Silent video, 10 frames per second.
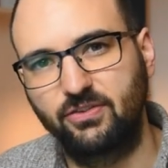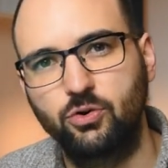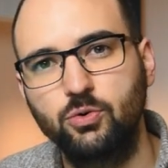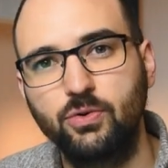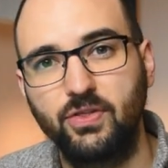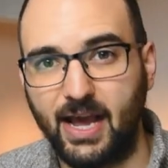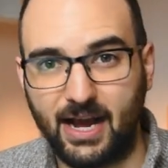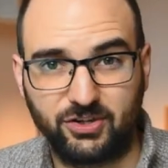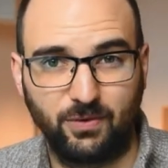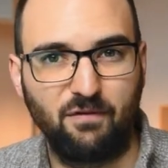to the
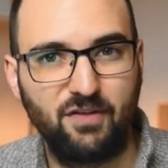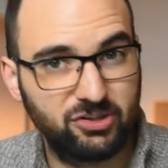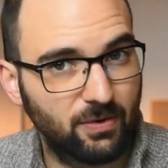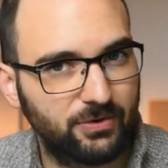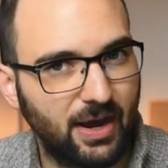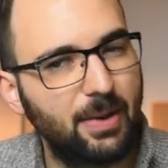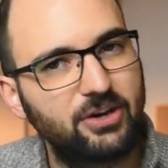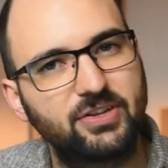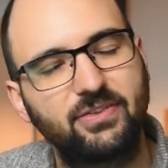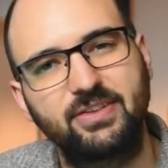actual visual
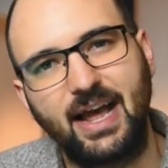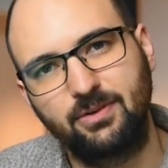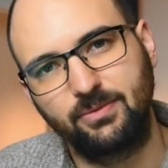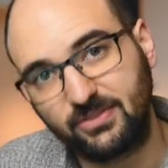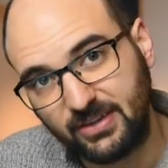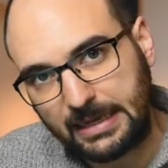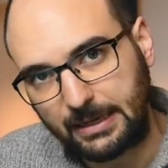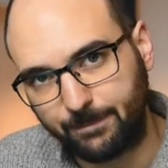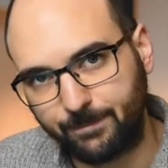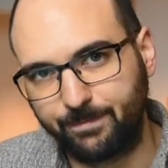dimensions that you see.